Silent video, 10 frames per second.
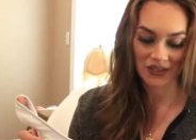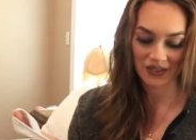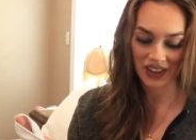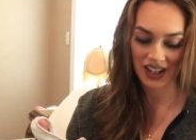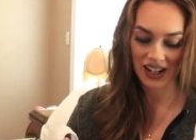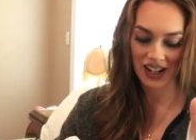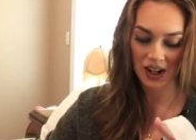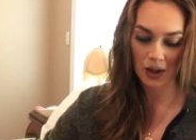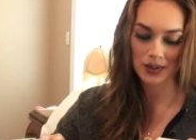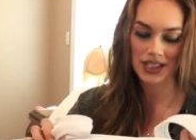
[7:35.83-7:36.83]
but it
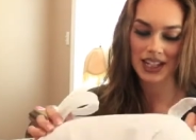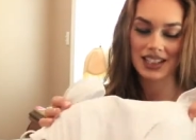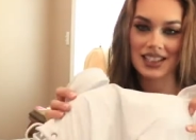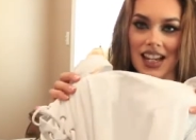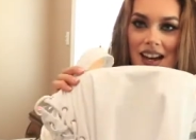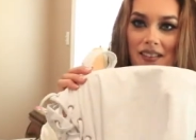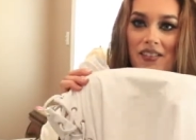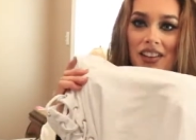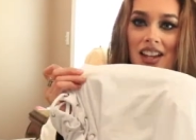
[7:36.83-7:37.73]
helps that it does have